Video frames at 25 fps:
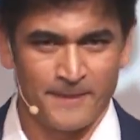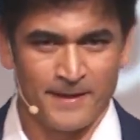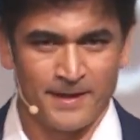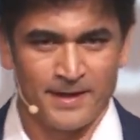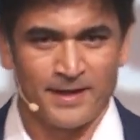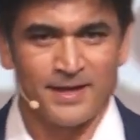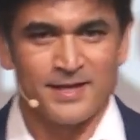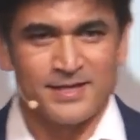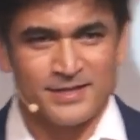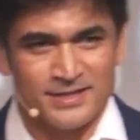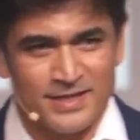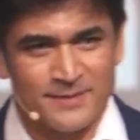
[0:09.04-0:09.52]

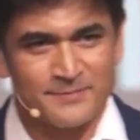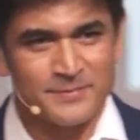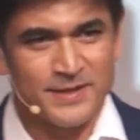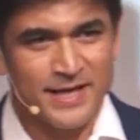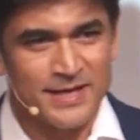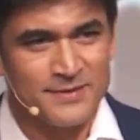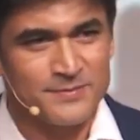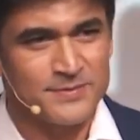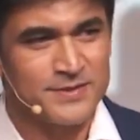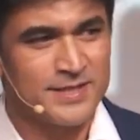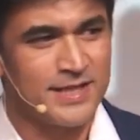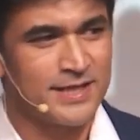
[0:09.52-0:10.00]

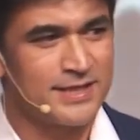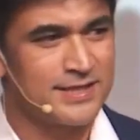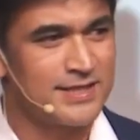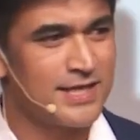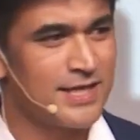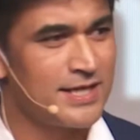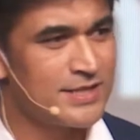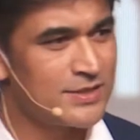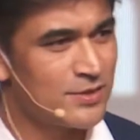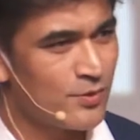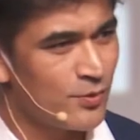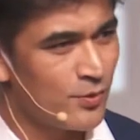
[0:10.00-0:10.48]
Sometimes they
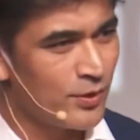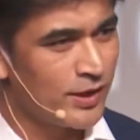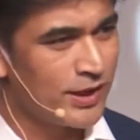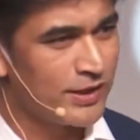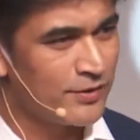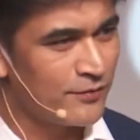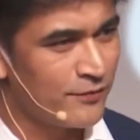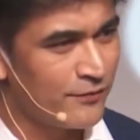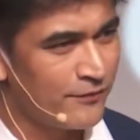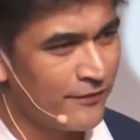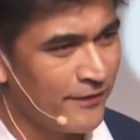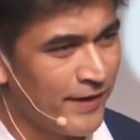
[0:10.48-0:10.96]
say it's okay
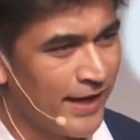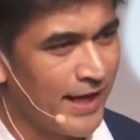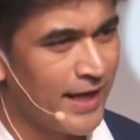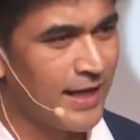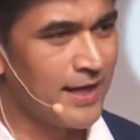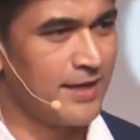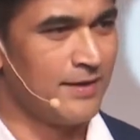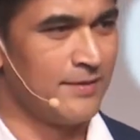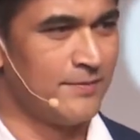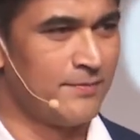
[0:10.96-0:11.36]
to fail,